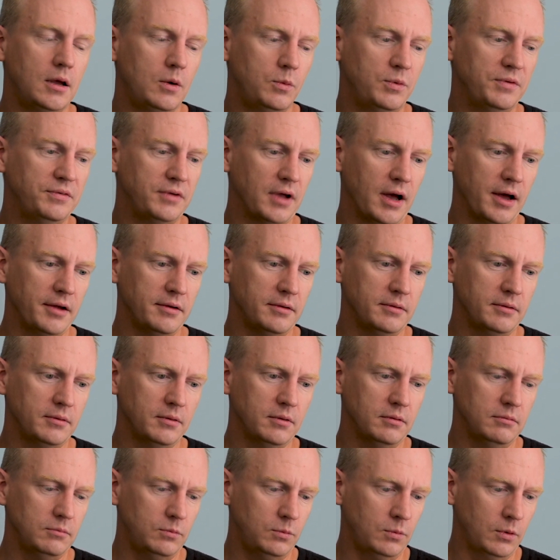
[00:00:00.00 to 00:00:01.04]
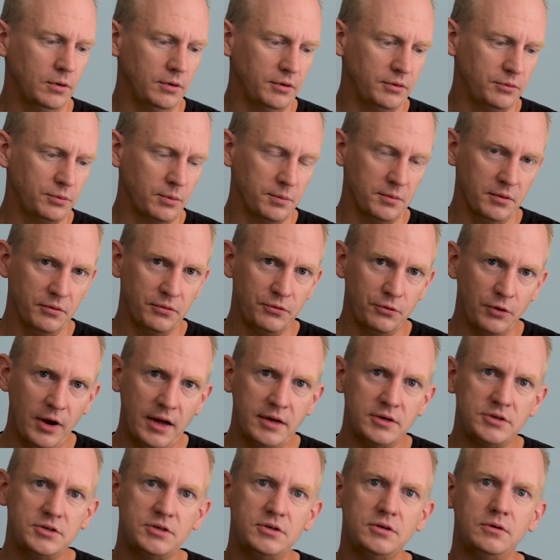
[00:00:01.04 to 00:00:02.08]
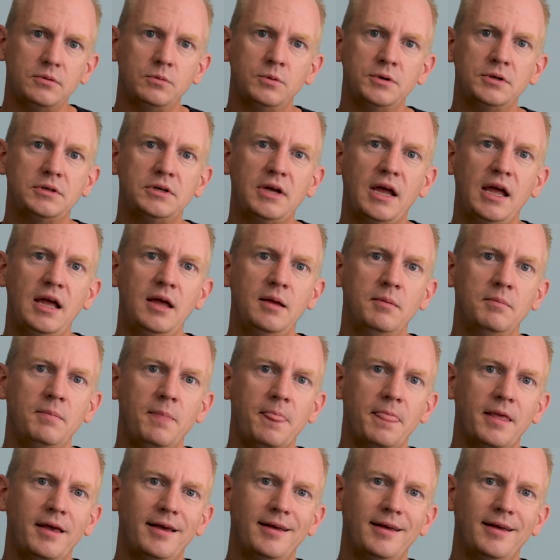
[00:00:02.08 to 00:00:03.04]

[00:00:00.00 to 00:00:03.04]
We've got words from the French, which came